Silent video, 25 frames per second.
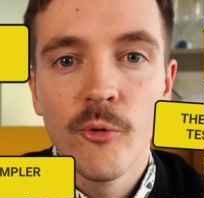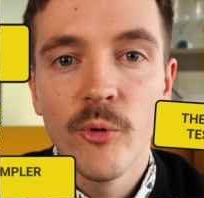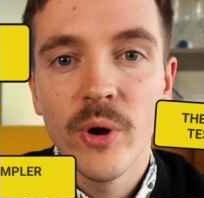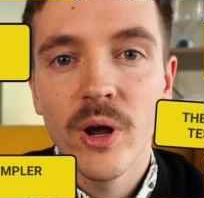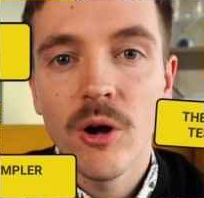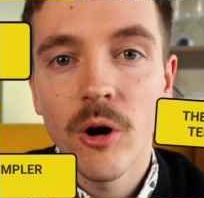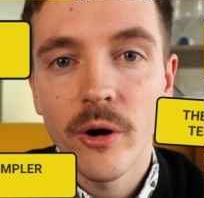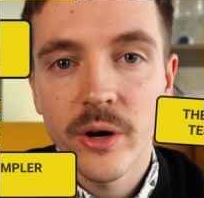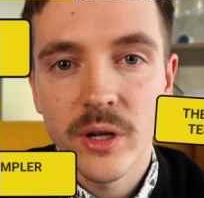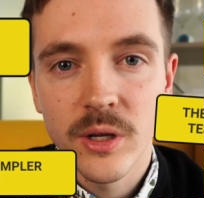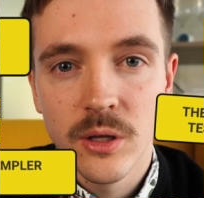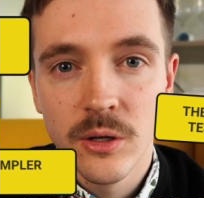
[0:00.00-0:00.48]

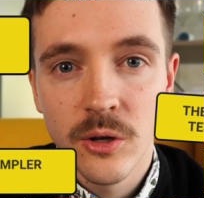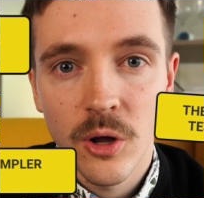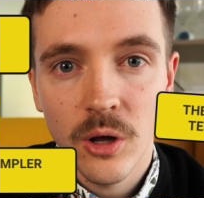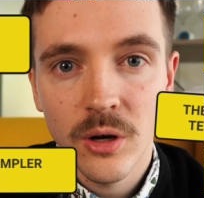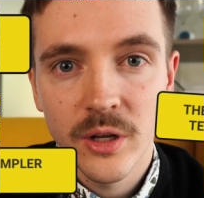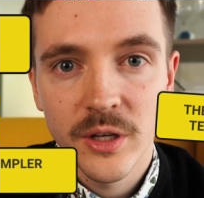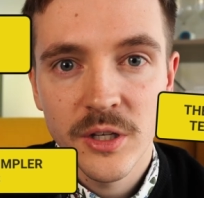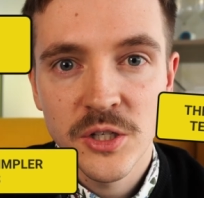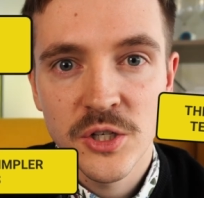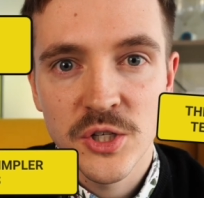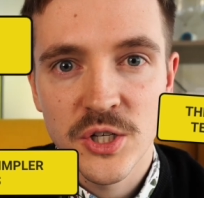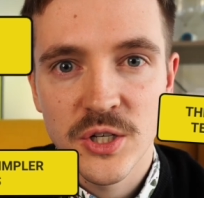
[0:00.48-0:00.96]
Regarding
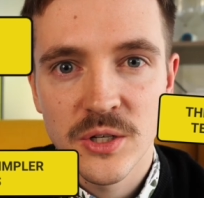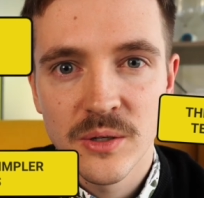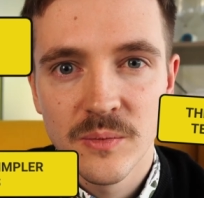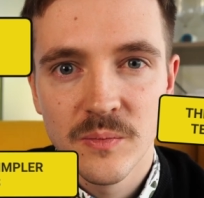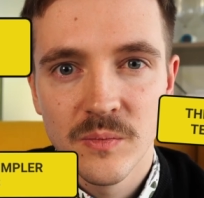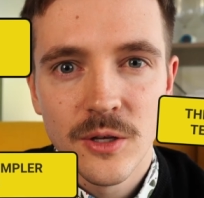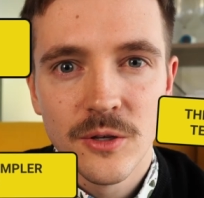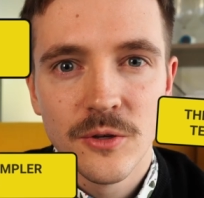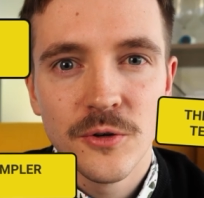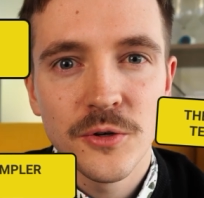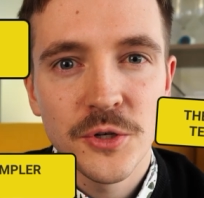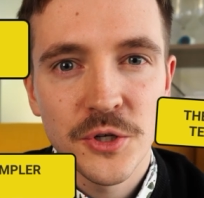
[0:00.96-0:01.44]
knowledge,
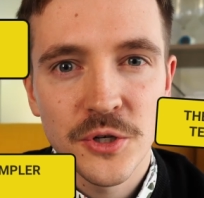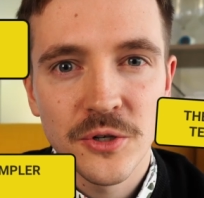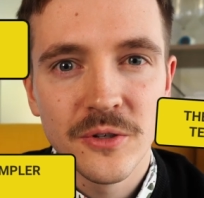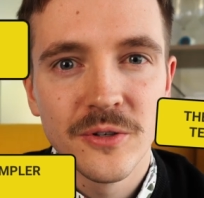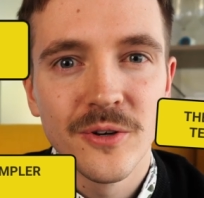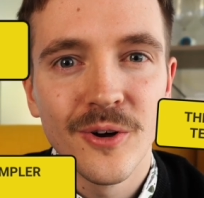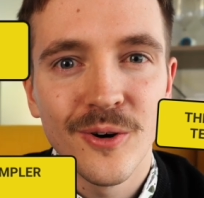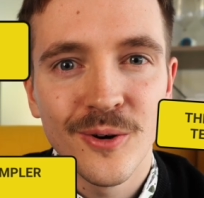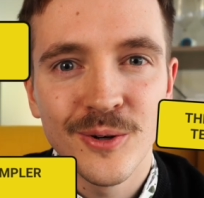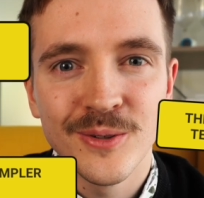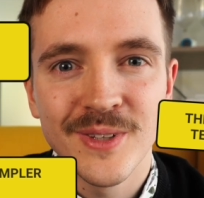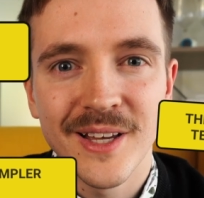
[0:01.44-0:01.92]
you should
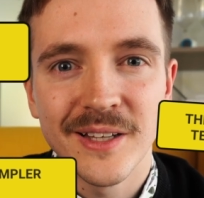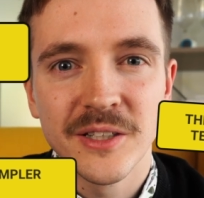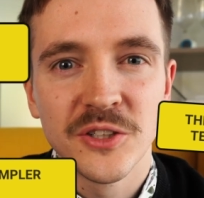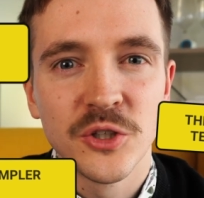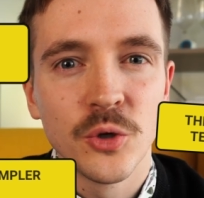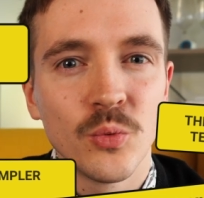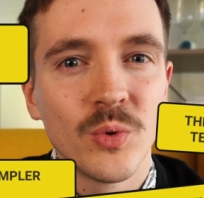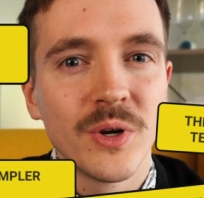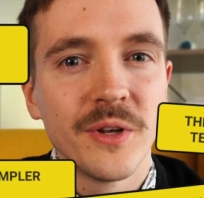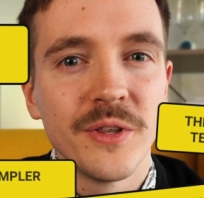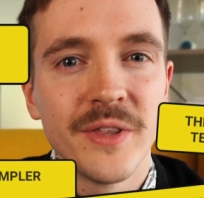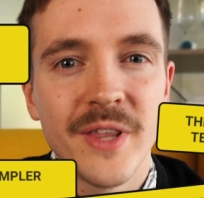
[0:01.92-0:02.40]
know that you
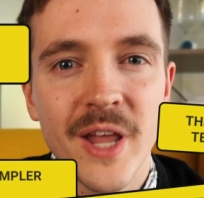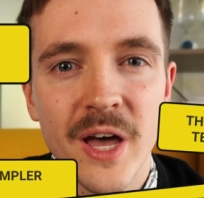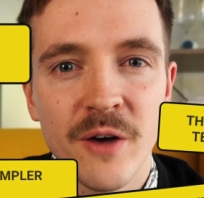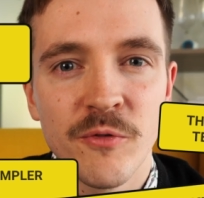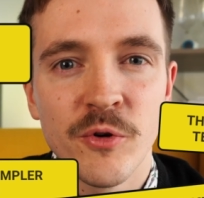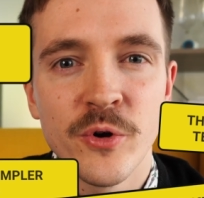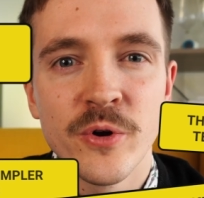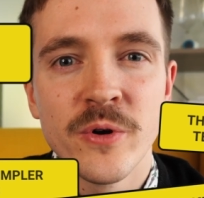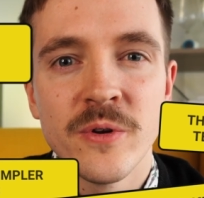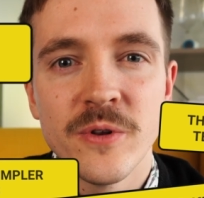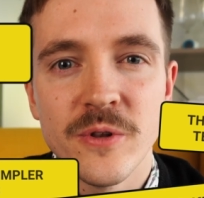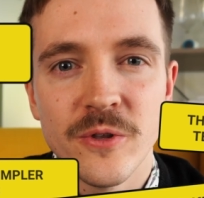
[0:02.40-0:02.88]
will
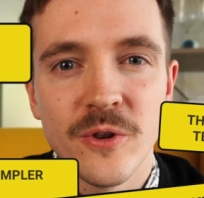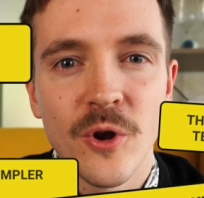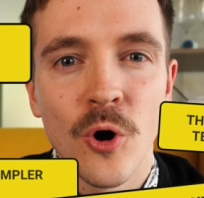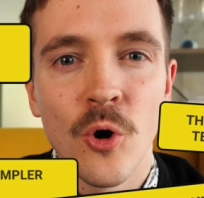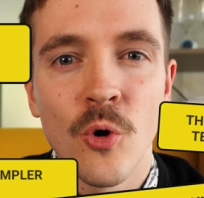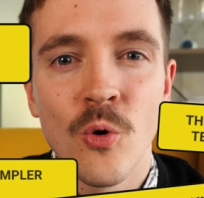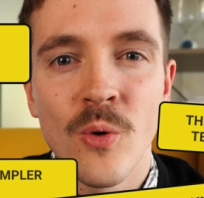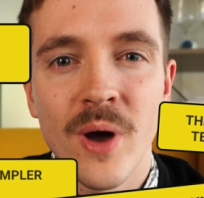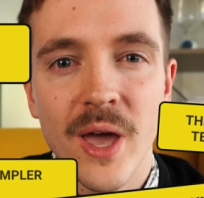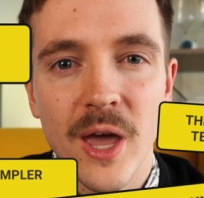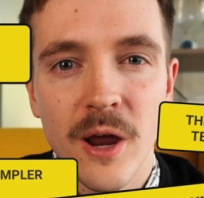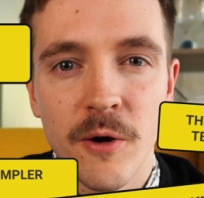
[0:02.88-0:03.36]
never
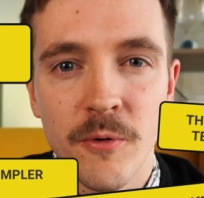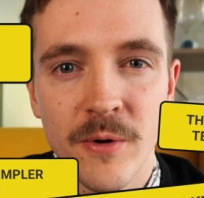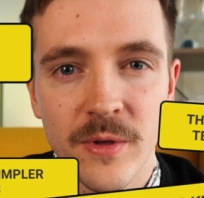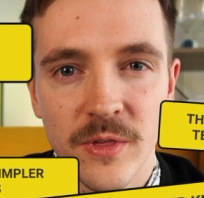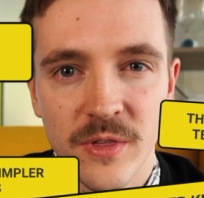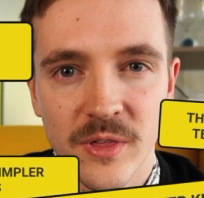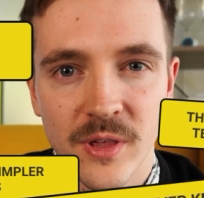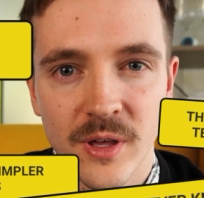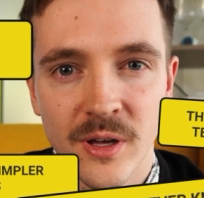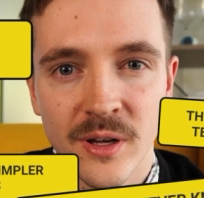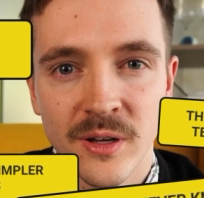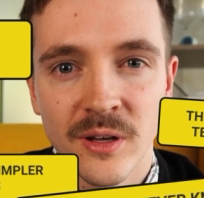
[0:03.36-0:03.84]
know
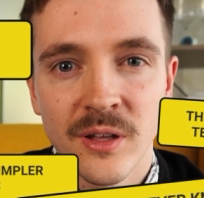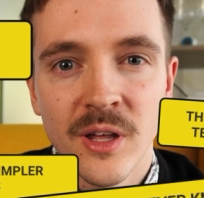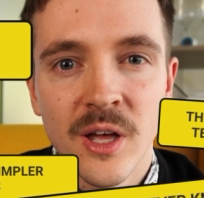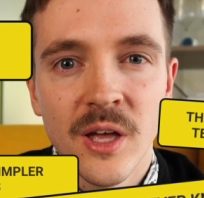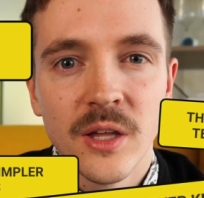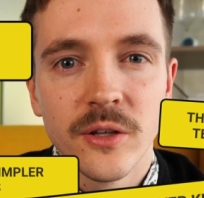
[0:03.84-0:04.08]
everything.